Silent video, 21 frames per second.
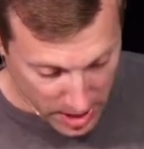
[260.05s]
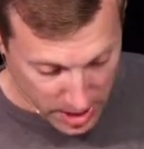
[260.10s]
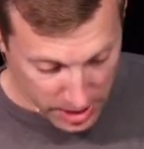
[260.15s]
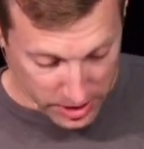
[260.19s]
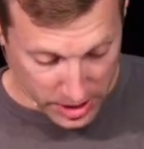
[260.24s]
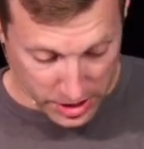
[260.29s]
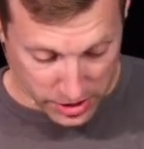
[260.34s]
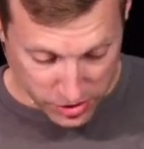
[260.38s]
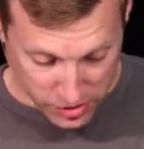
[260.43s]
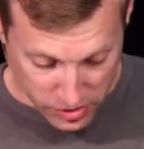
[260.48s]

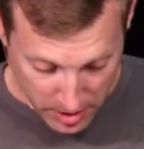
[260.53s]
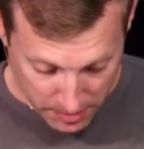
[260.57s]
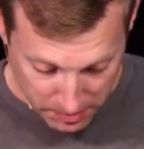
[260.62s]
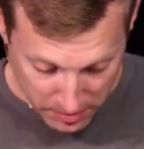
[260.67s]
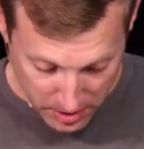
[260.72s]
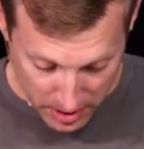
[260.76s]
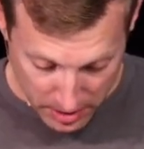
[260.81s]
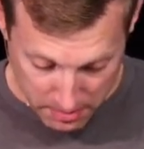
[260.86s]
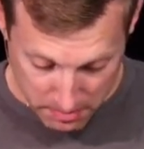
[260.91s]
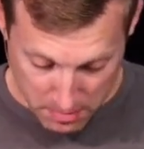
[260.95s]
They stripped
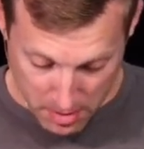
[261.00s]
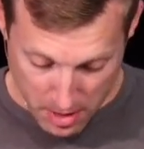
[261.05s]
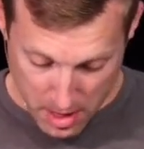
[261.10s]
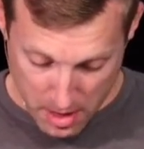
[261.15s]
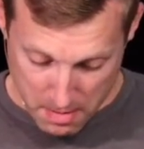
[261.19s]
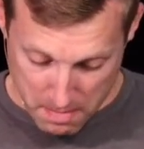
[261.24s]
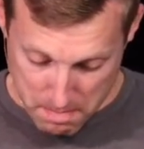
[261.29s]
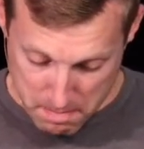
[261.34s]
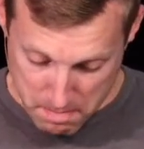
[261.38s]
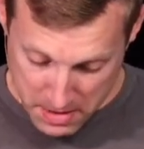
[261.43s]
him,
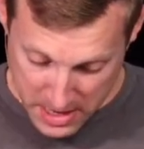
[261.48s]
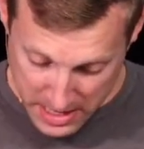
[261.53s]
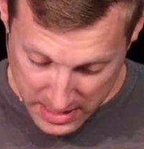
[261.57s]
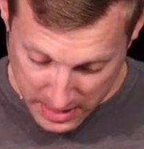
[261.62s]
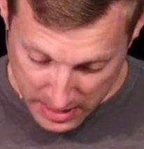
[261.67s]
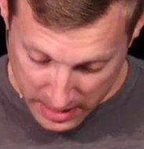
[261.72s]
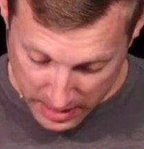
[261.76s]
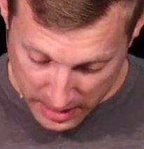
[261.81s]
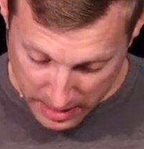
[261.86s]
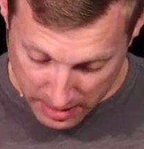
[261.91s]
beat
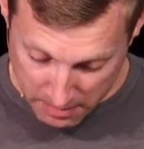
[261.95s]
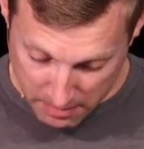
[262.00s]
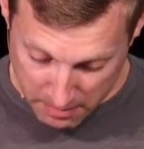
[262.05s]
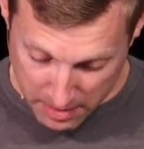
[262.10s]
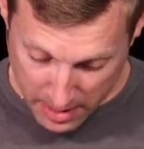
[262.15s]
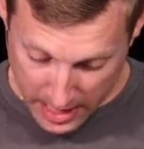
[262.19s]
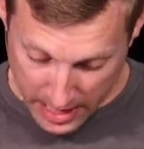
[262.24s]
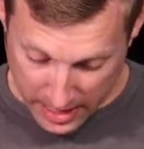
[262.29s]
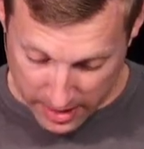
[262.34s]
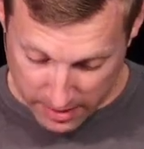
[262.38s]
him,
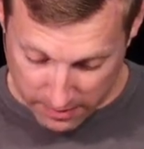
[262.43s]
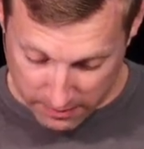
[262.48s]
and